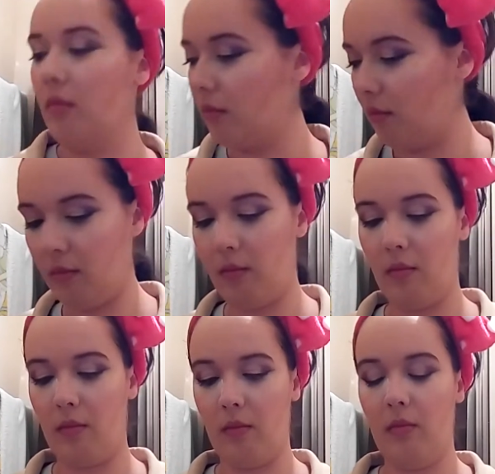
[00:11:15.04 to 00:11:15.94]
of my cheek
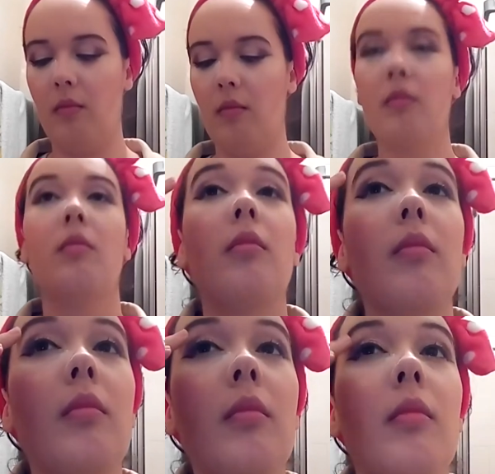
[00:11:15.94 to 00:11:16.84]
area
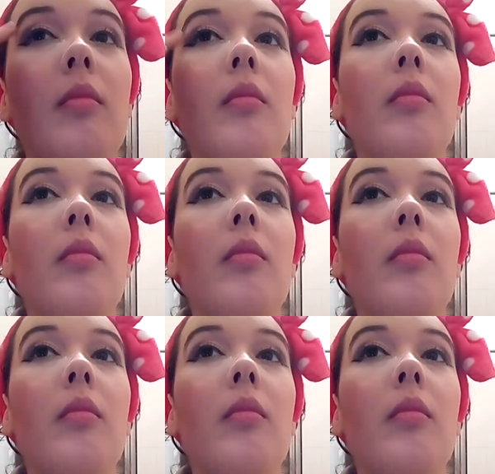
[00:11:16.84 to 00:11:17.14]
and